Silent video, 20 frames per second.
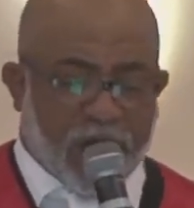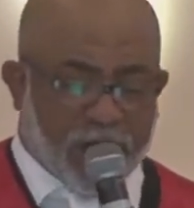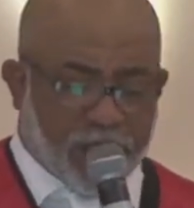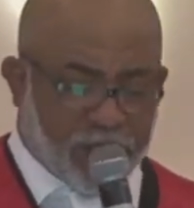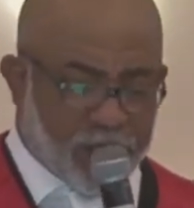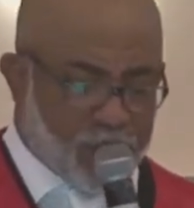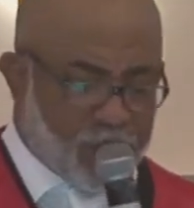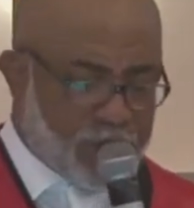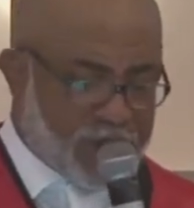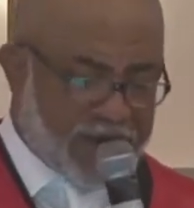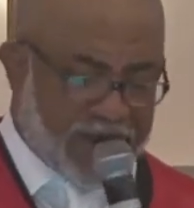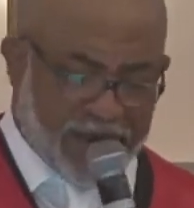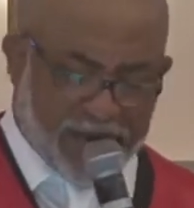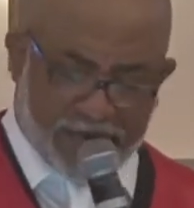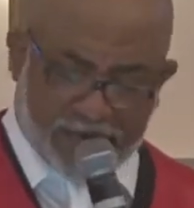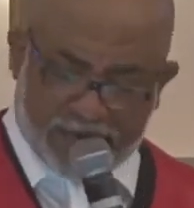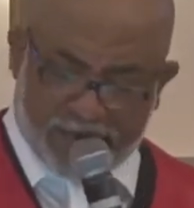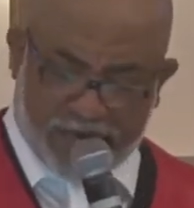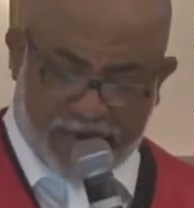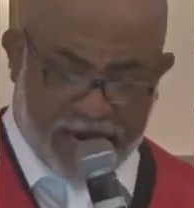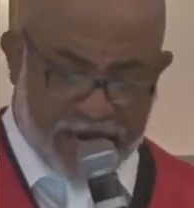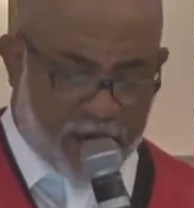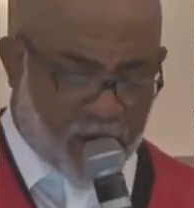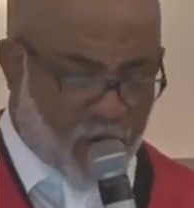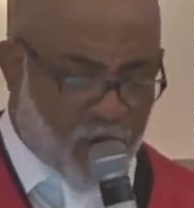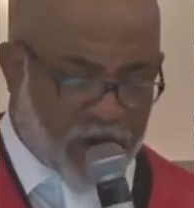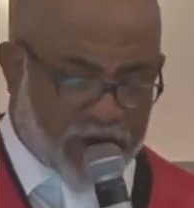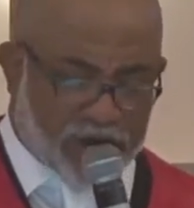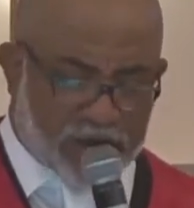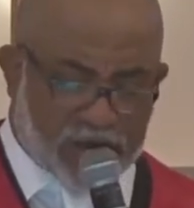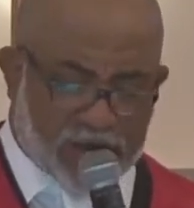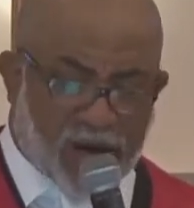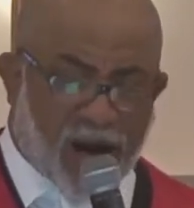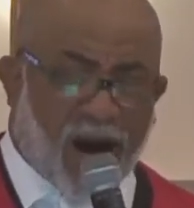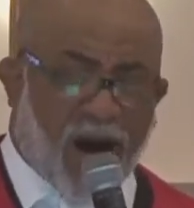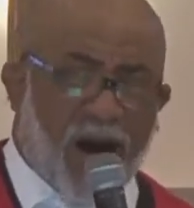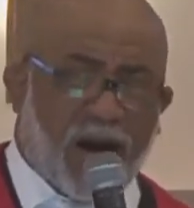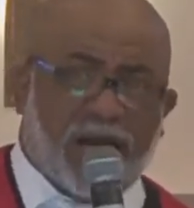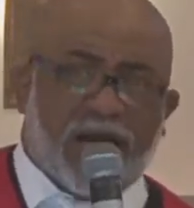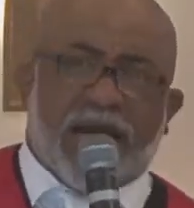You can't take what
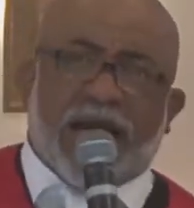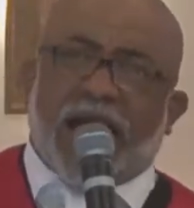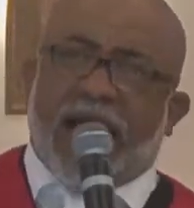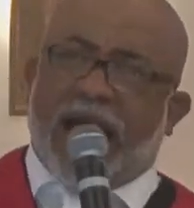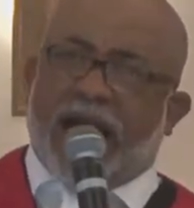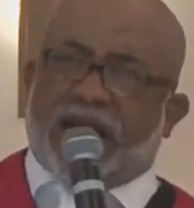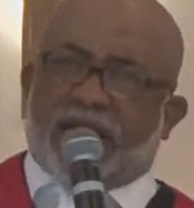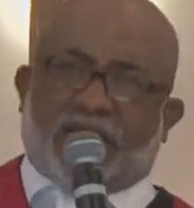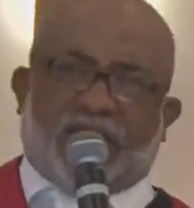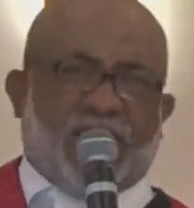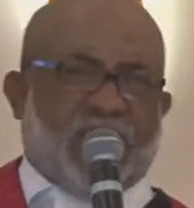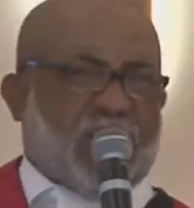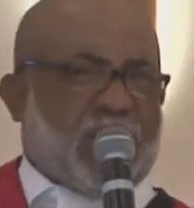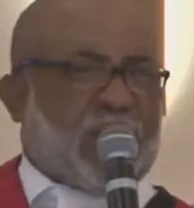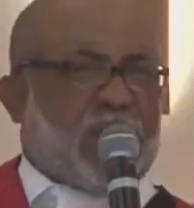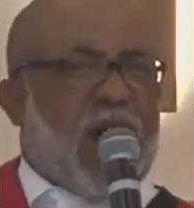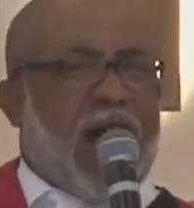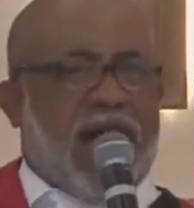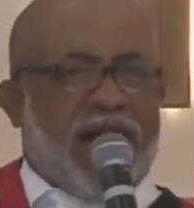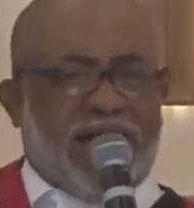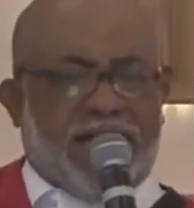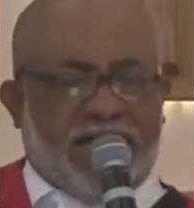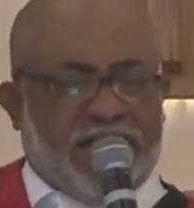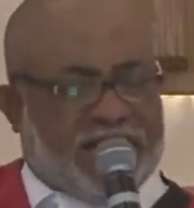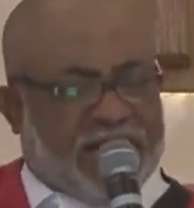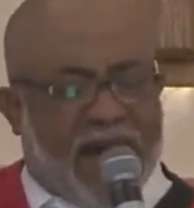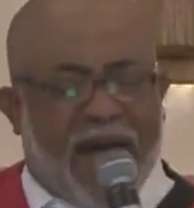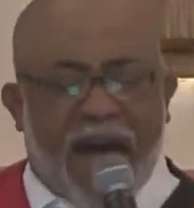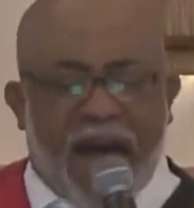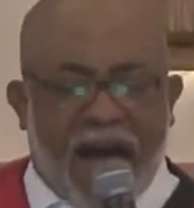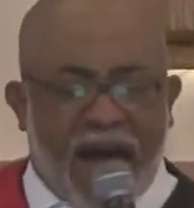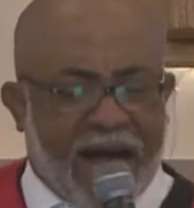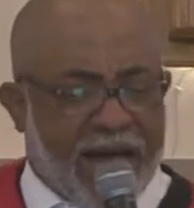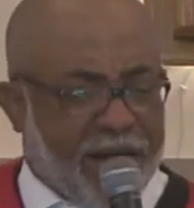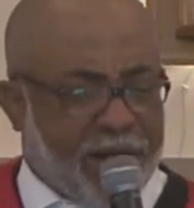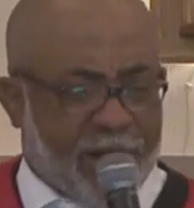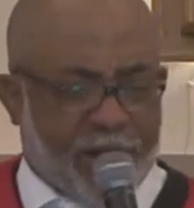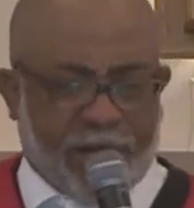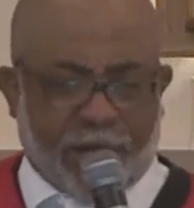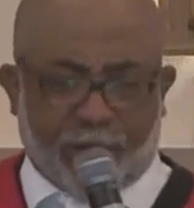God has designed to
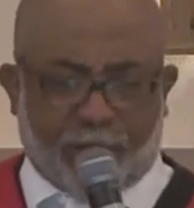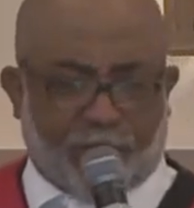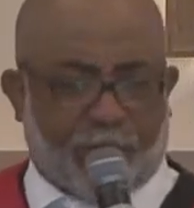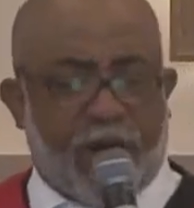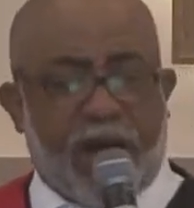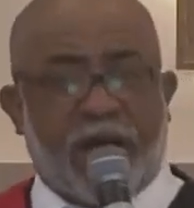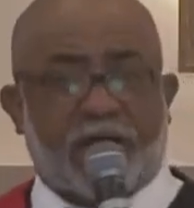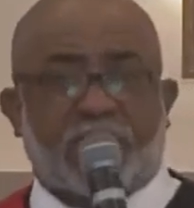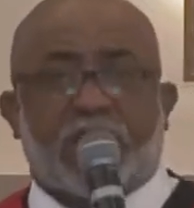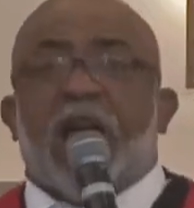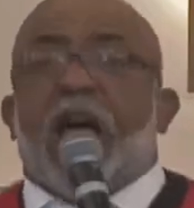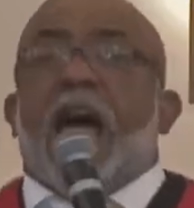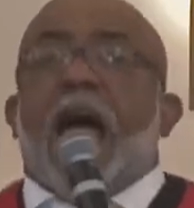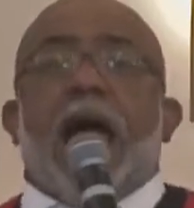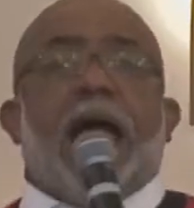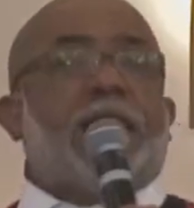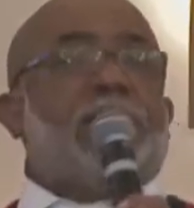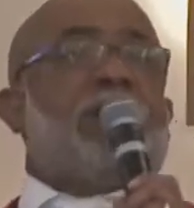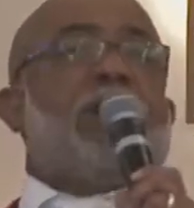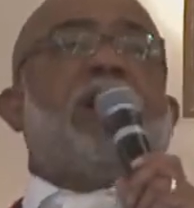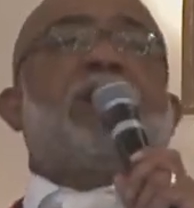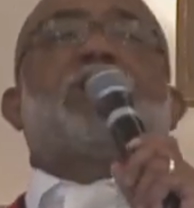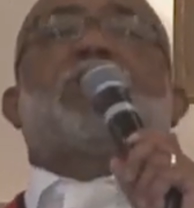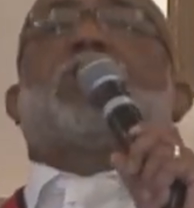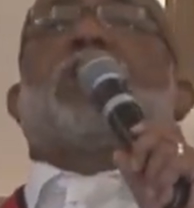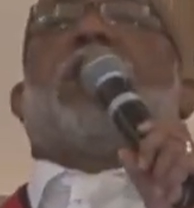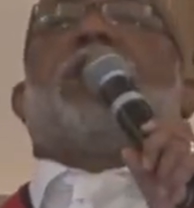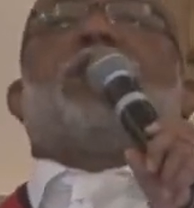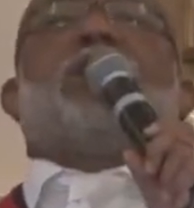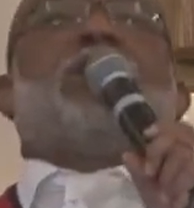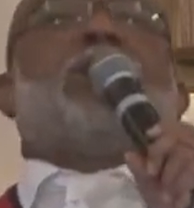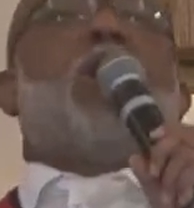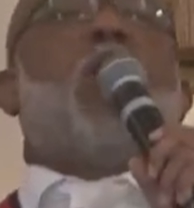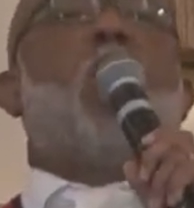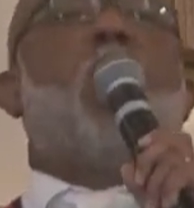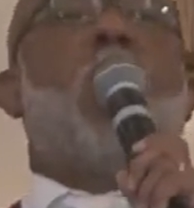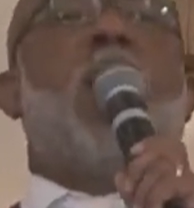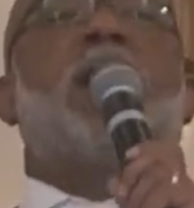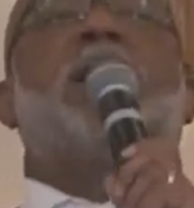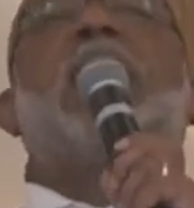iron and press and just say, you know
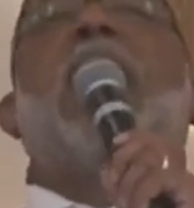what,